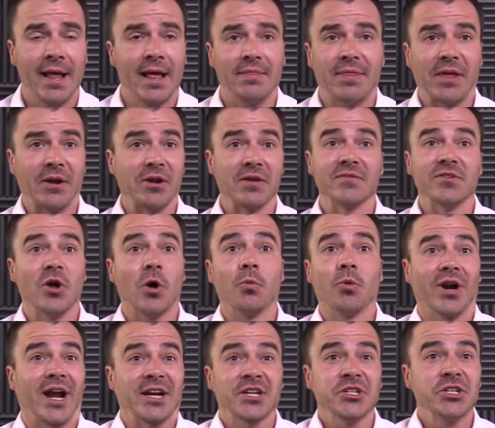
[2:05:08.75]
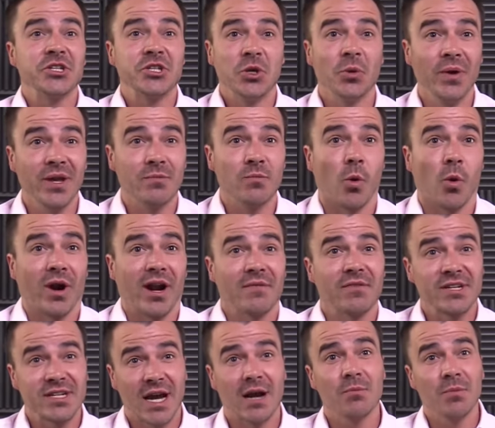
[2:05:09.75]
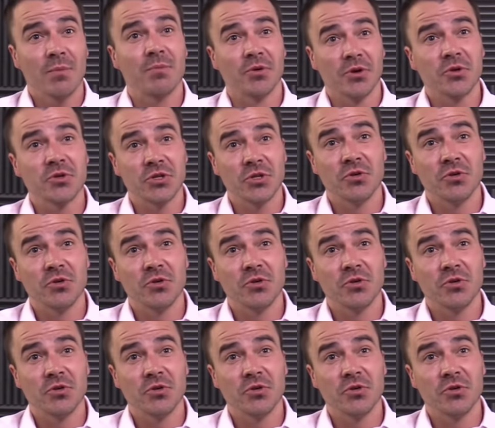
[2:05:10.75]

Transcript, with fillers: They don't even know we're actually doing more. Every time we produce